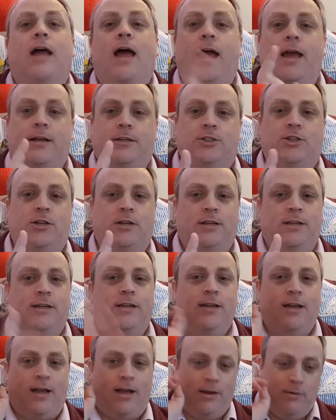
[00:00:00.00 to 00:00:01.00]

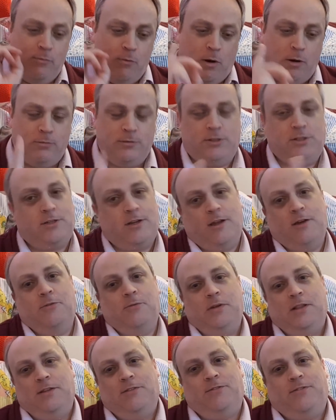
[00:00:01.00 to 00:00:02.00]
Actually, I won't start
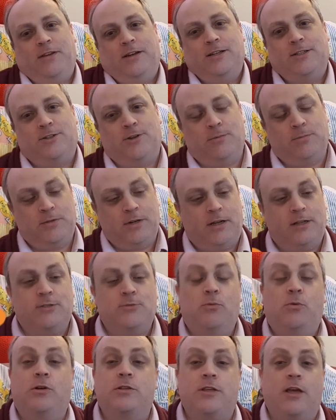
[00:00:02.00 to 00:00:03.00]
with a finished
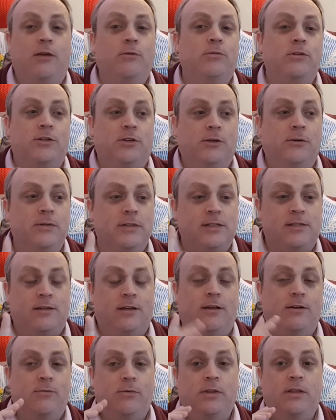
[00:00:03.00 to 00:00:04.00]
object. What I will do is
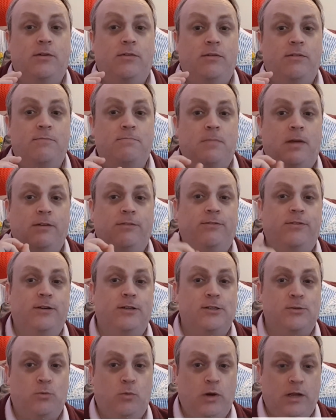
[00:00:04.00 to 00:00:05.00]
start with my
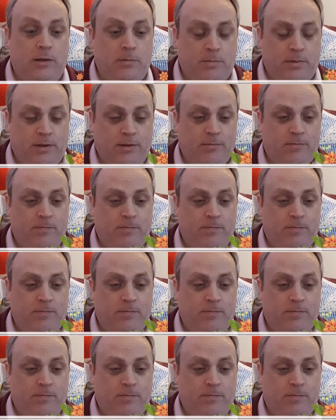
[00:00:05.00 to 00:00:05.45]
first whip.